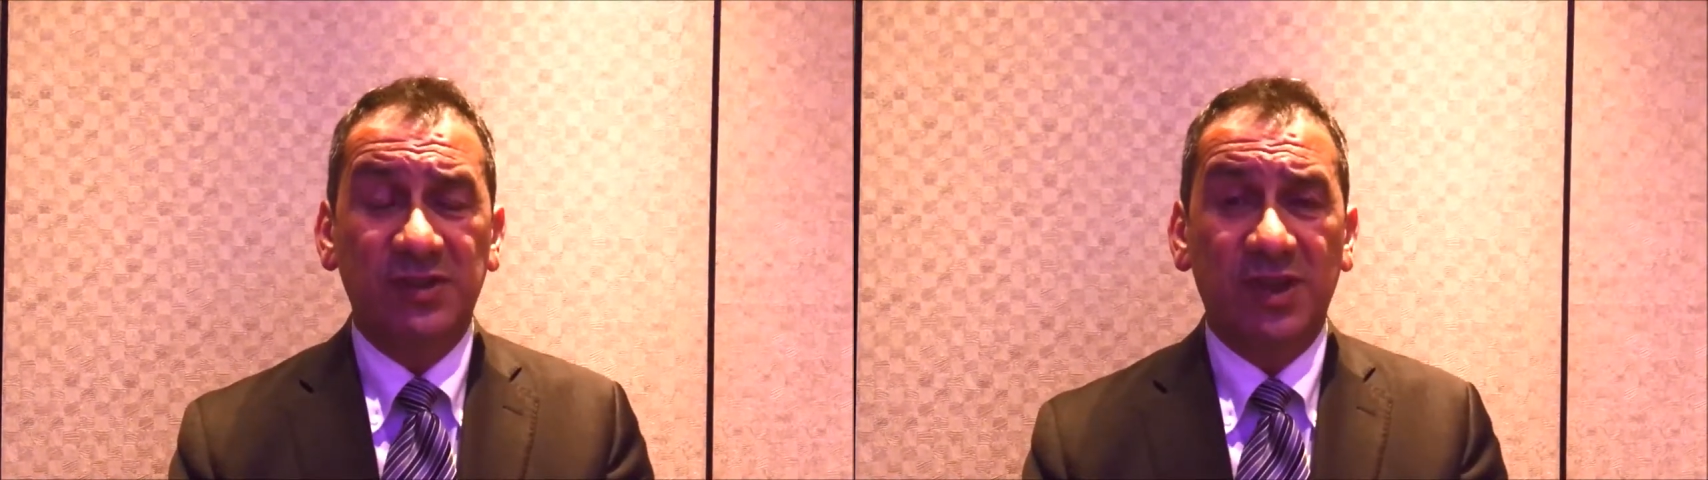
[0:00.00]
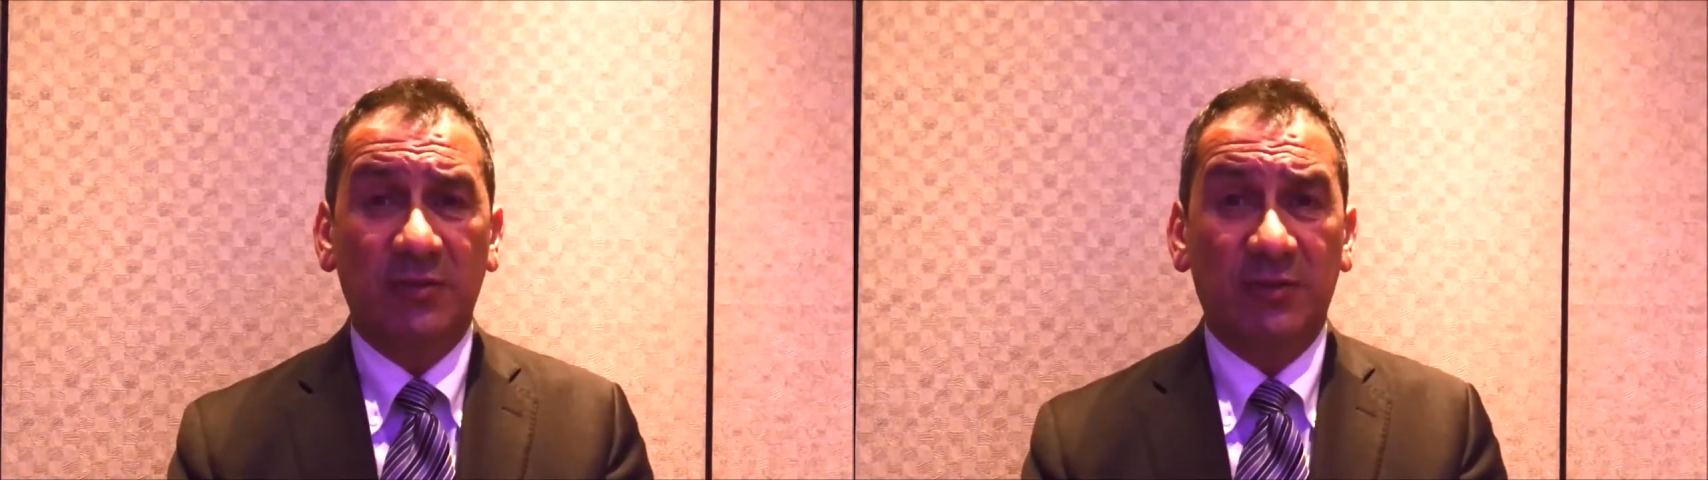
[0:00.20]

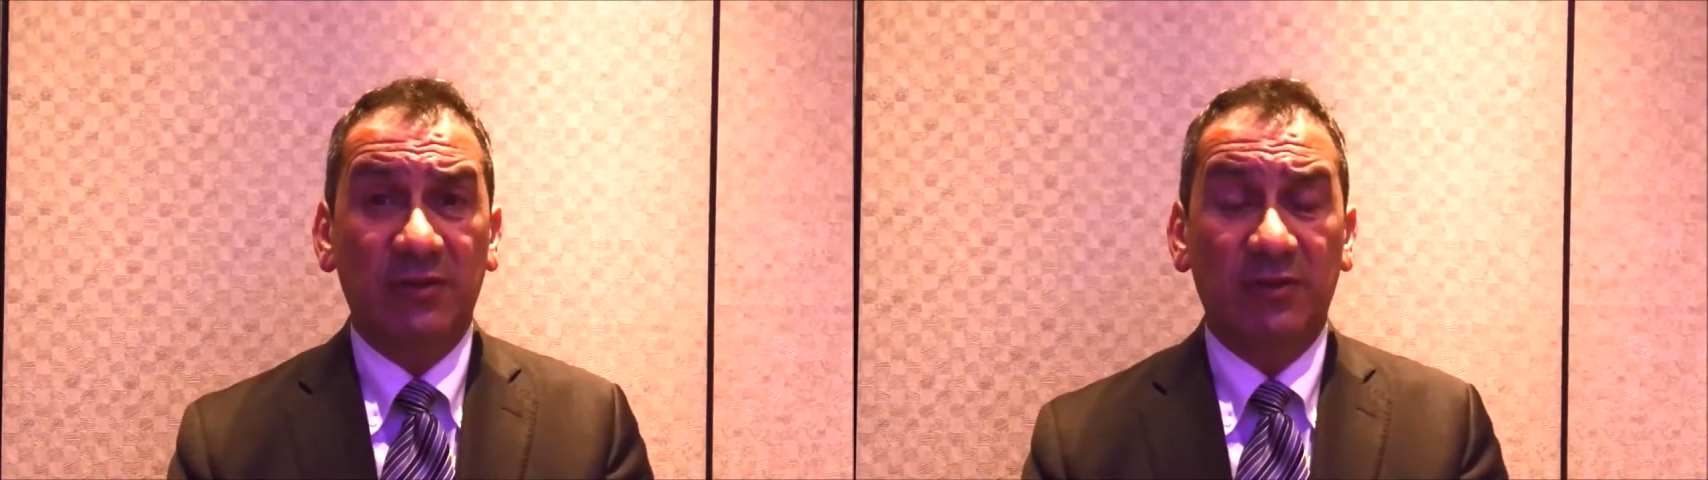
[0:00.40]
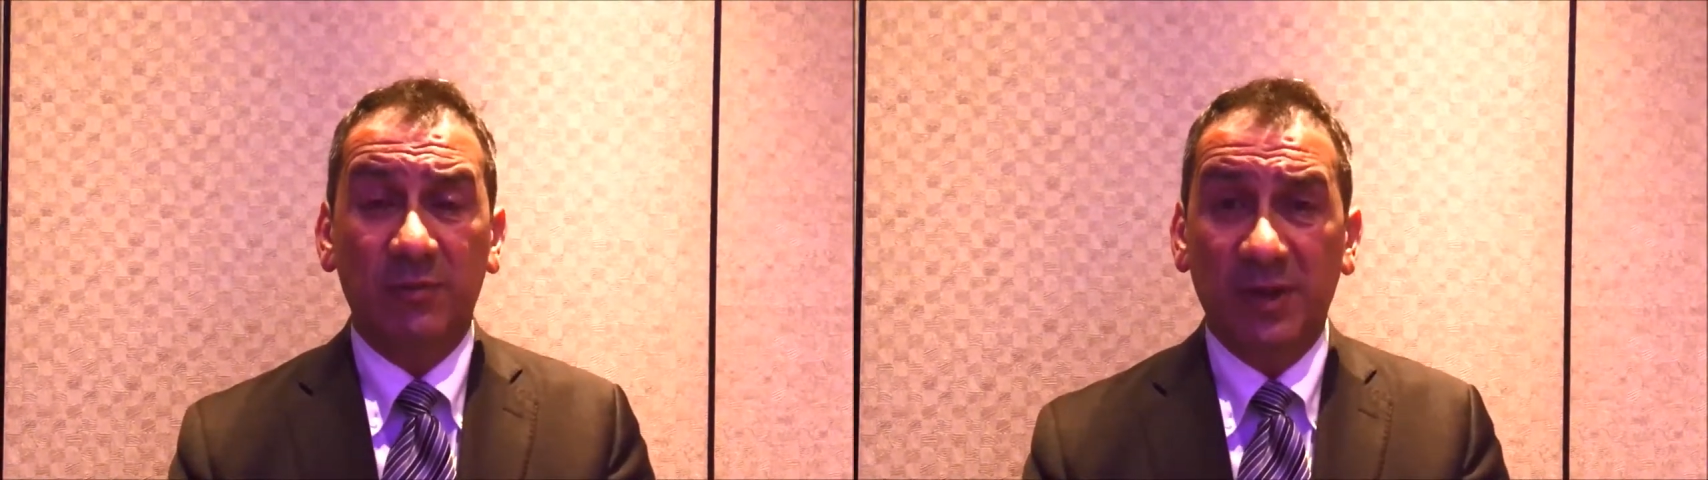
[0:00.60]

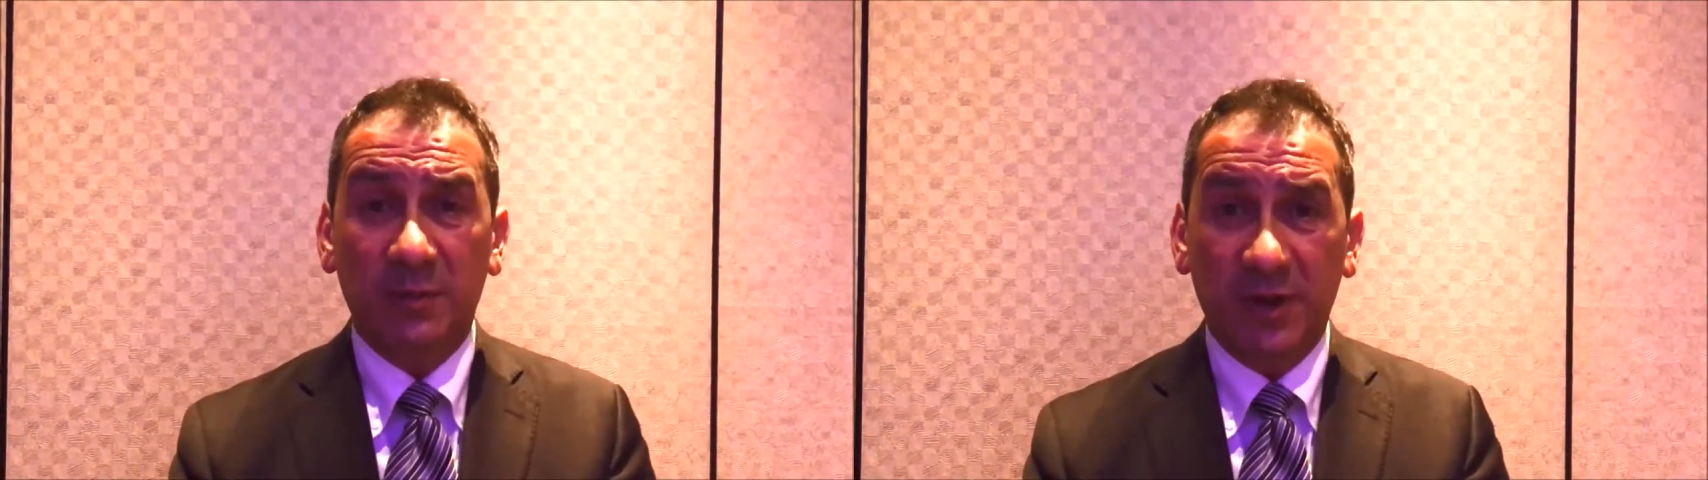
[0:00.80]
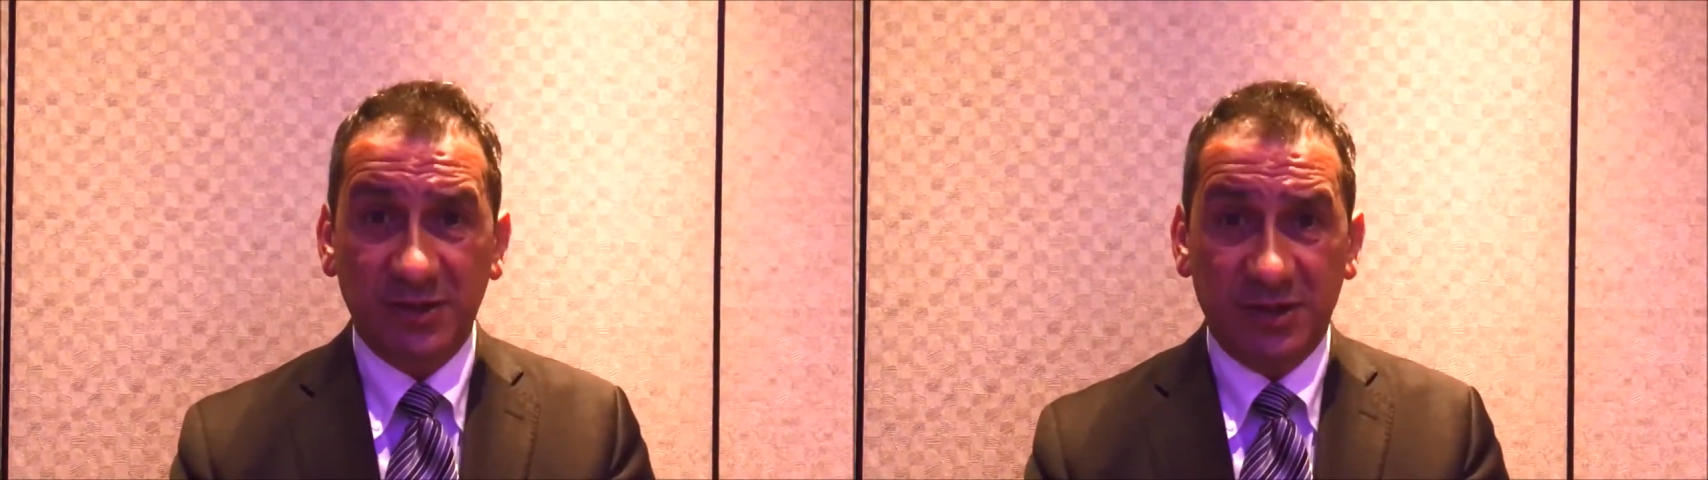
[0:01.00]
discovery for me
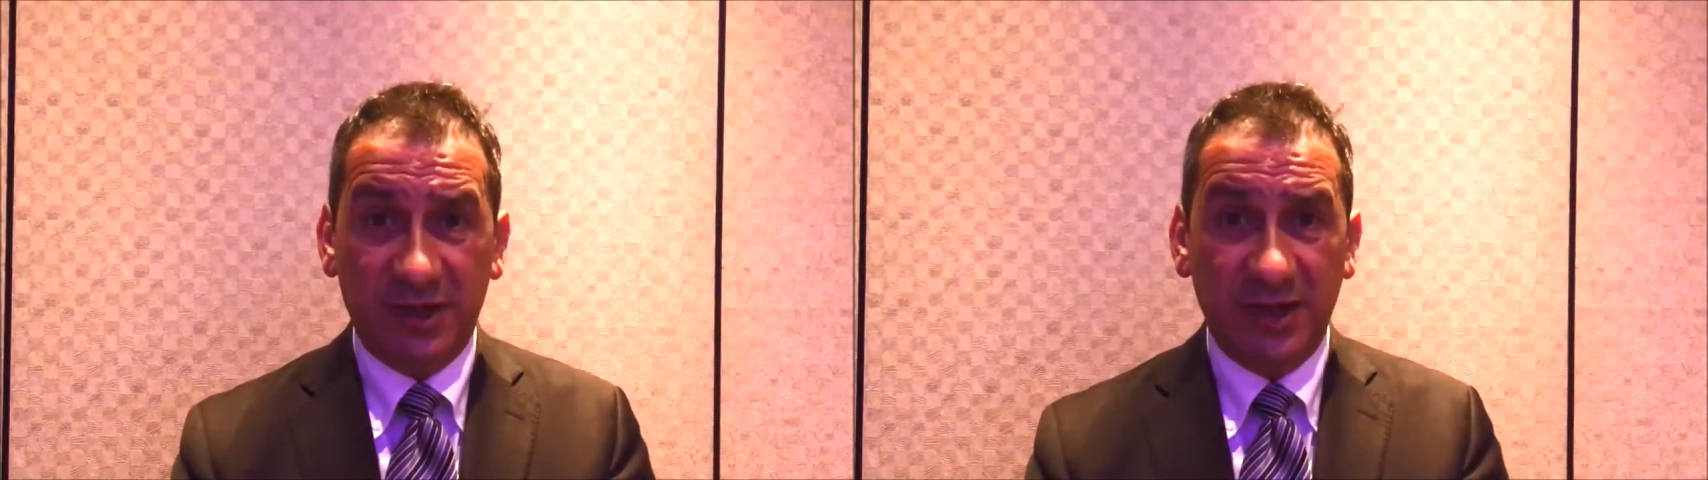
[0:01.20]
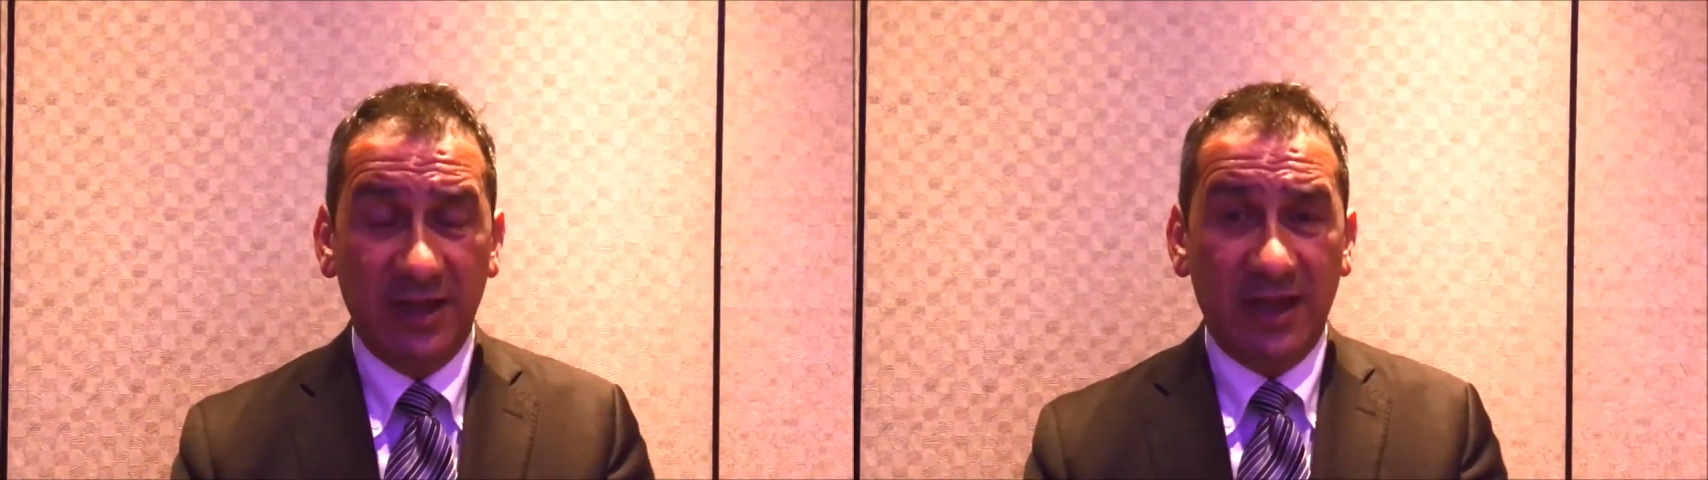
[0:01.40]
personally.